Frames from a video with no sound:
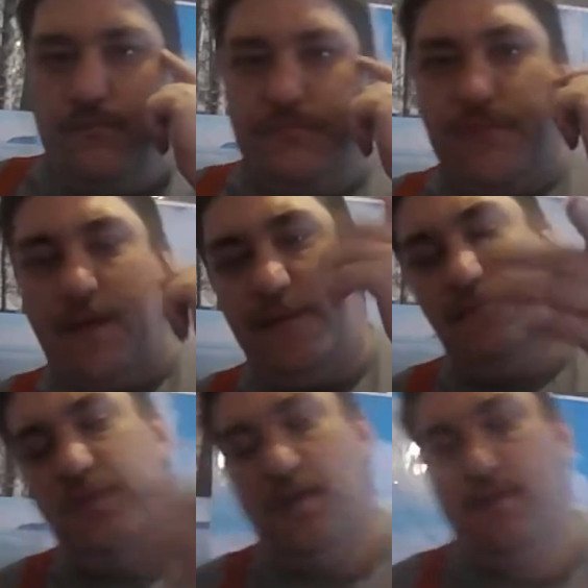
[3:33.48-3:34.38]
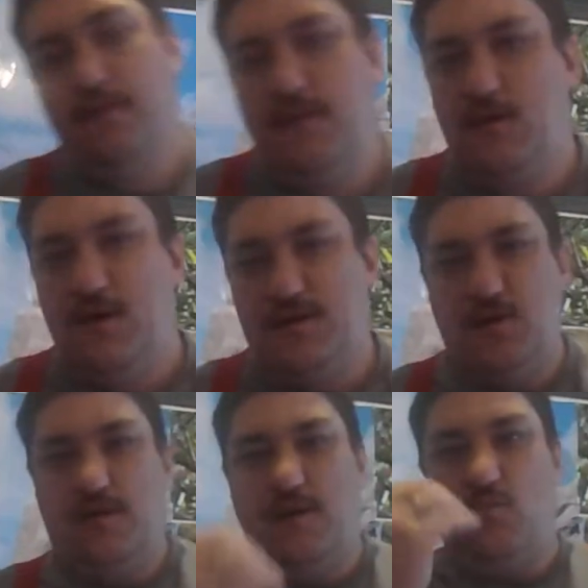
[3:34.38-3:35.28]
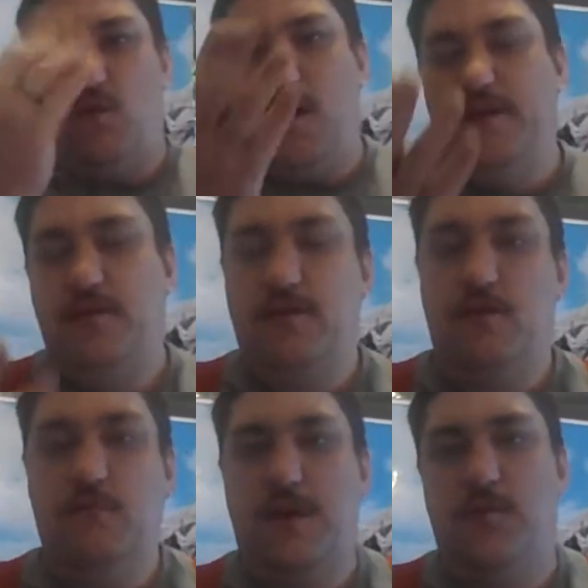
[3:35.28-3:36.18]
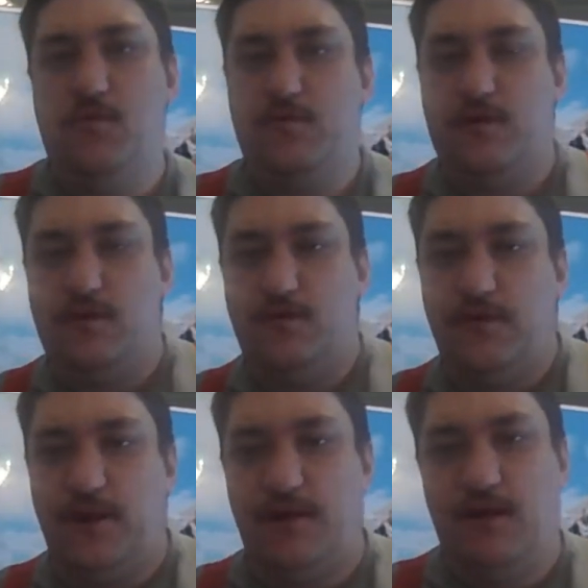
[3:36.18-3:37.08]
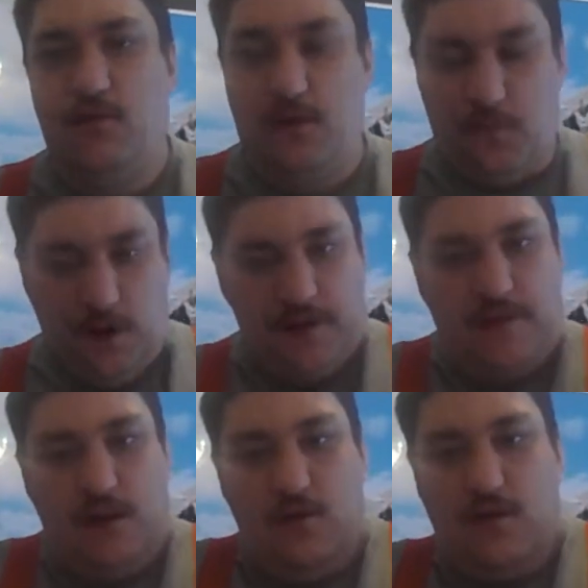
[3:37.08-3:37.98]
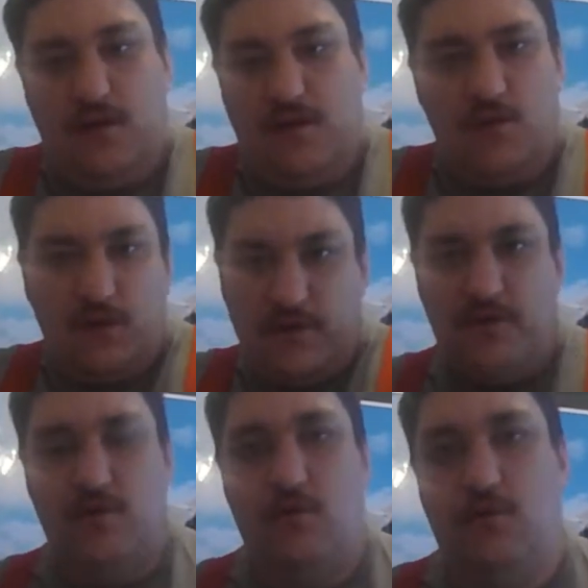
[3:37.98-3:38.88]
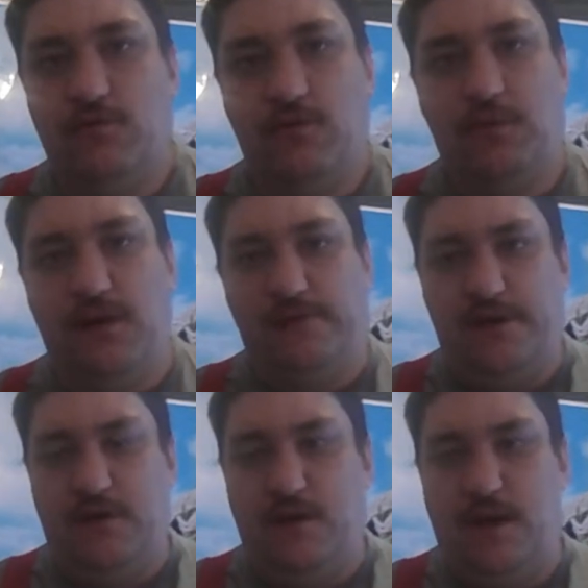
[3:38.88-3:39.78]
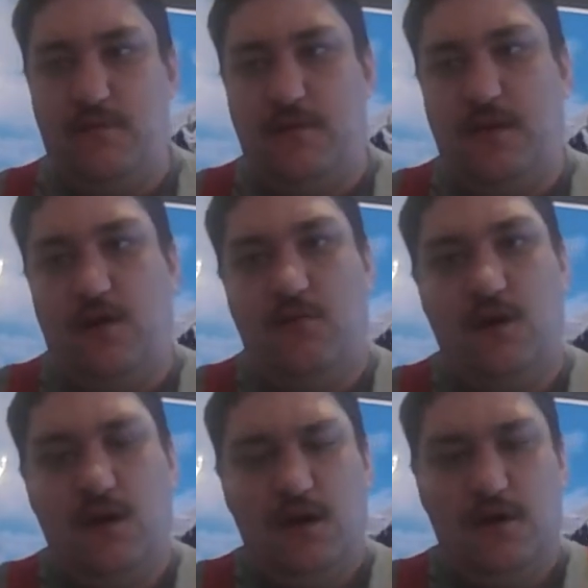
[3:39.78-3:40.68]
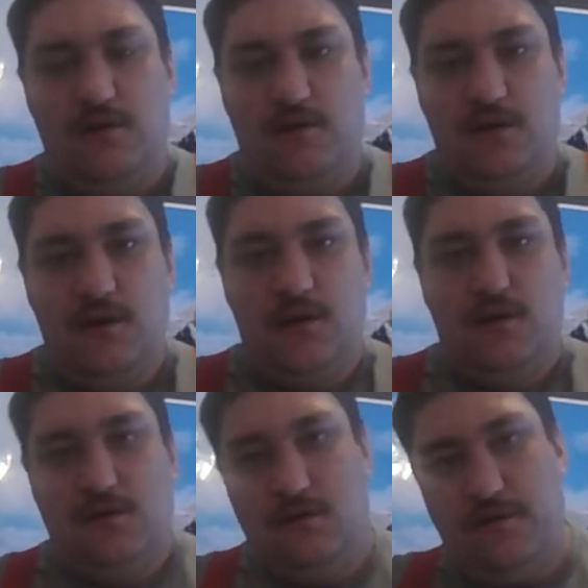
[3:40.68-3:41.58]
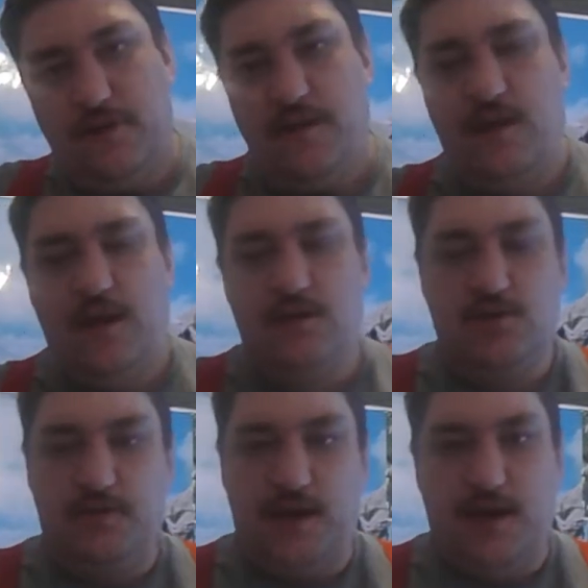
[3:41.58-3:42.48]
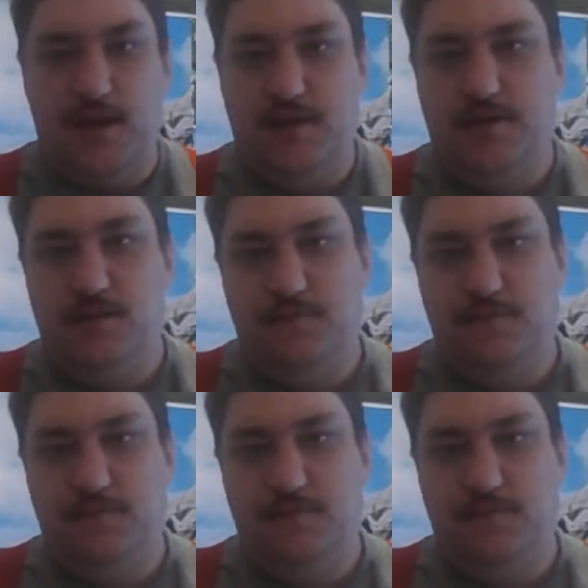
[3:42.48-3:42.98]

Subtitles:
that then brings us to the question, then why do some people still think that way? Why do they look and say, well, you're too old to play video games now. You're this age or that age.